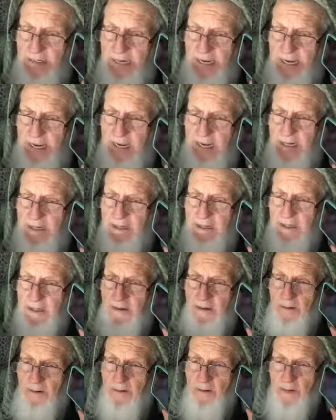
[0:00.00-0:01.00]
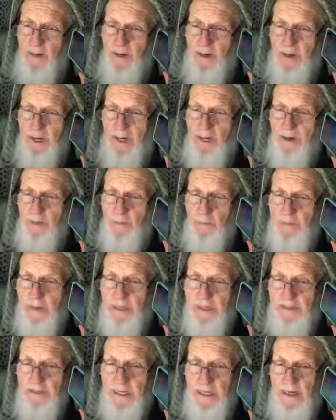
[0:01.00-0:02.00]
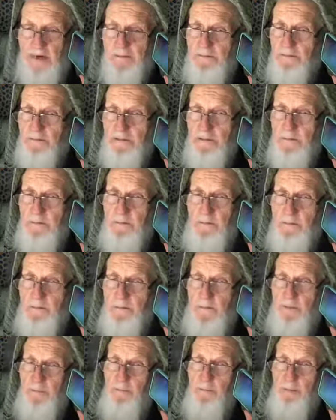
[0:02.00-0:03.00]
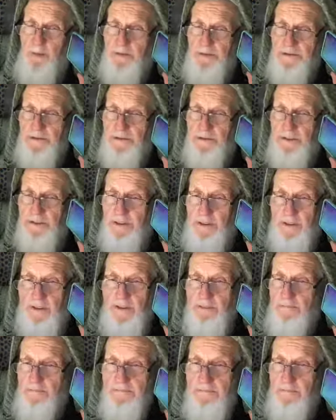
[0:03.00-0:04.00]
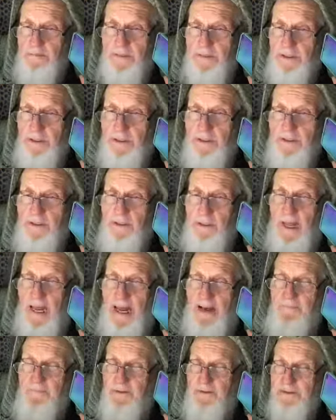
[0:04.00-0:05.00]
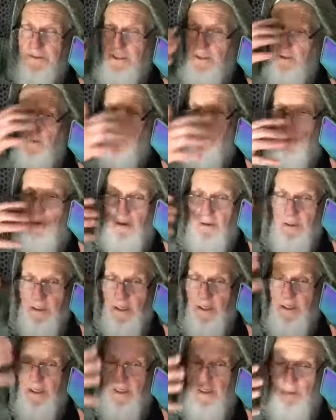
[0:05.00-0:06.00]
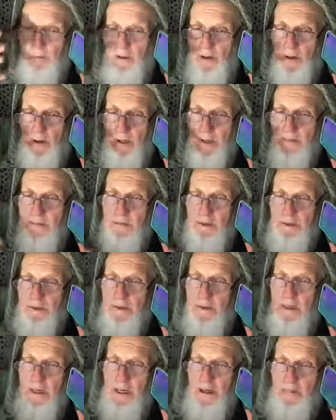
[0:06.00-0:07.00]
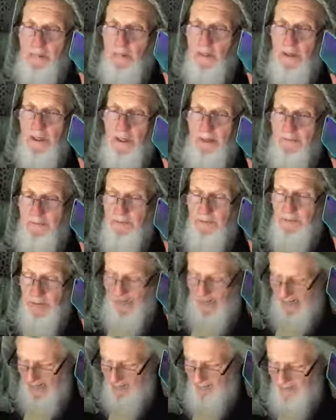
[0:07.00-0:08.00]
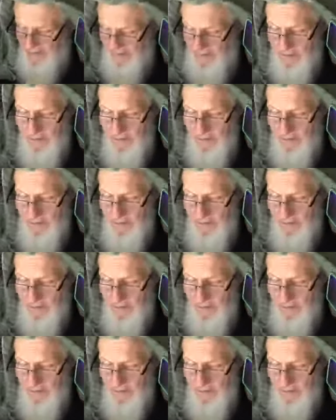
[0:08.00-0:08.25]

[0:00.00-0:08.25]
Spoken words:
And later when it's out, the person didn't have a single mark anywhere on them or whatever happened.